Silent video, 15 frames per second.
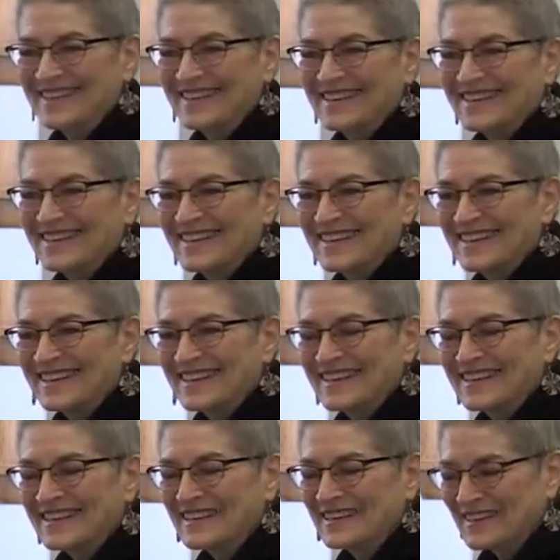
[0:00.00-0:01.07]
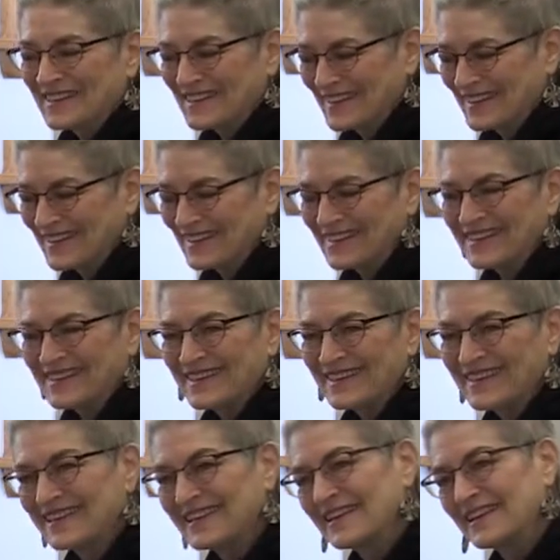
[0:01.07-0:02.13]

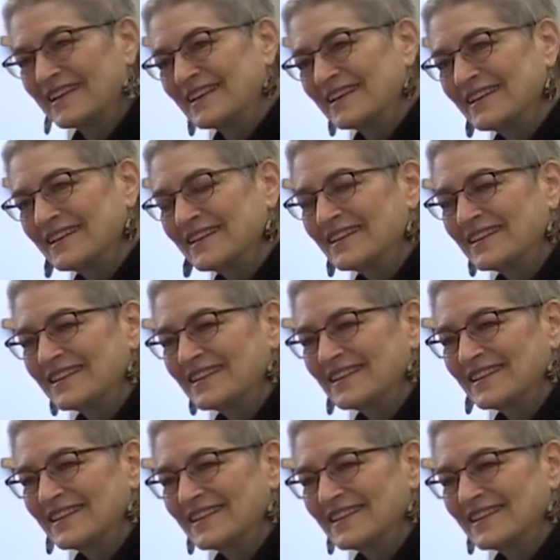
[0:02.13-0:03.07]
[no speech]